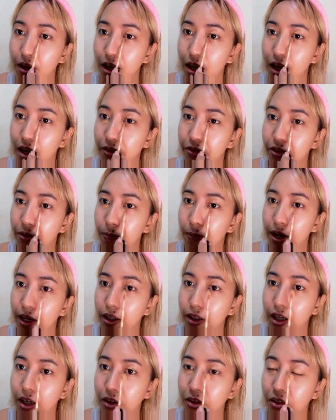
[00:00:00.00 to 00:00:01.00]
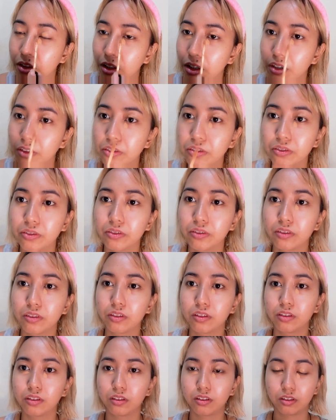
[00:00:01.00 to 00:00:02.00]
have a background of
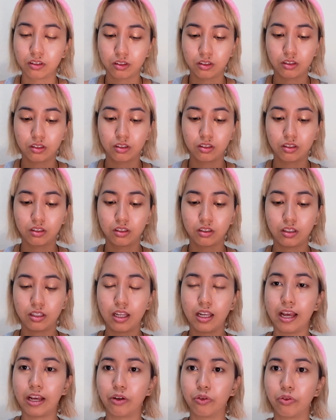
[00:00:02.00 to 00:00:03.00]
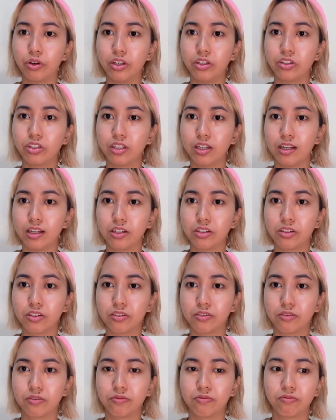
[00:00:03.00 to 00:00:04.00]
the language,
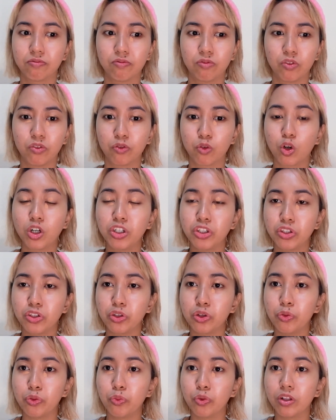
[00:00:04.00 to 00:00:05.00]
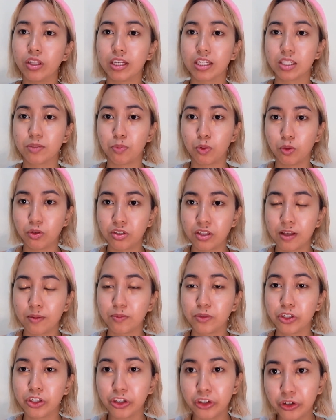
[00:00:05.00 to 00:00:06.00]
is of course you will expose them
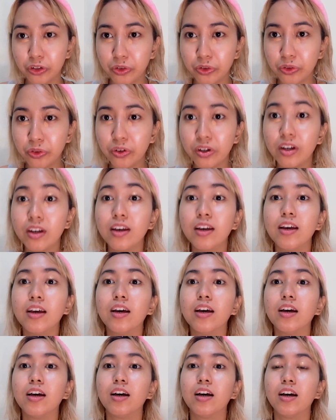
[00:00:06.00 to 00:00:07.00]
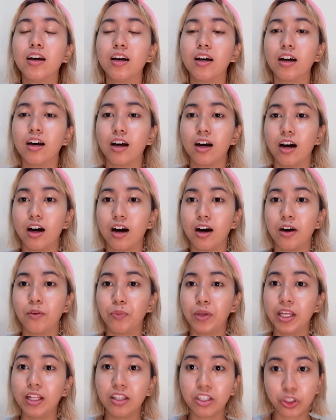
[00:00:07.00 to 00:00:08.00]
to
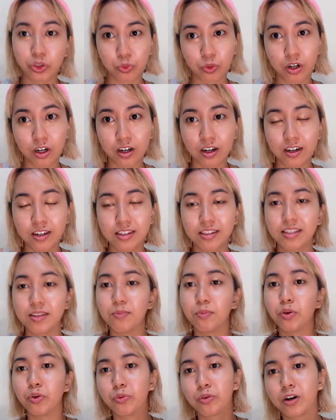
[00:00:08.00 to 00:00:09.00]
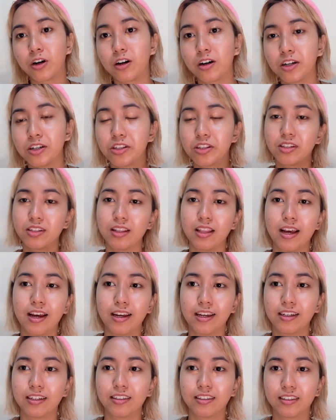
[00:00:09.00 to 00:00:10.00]
English words, simple words,
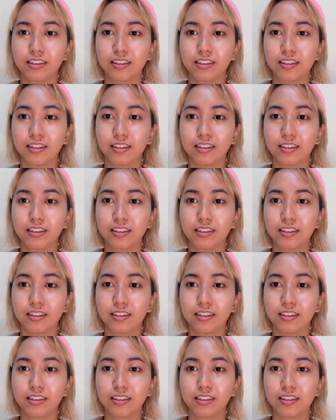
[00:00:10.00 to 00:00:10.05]
like,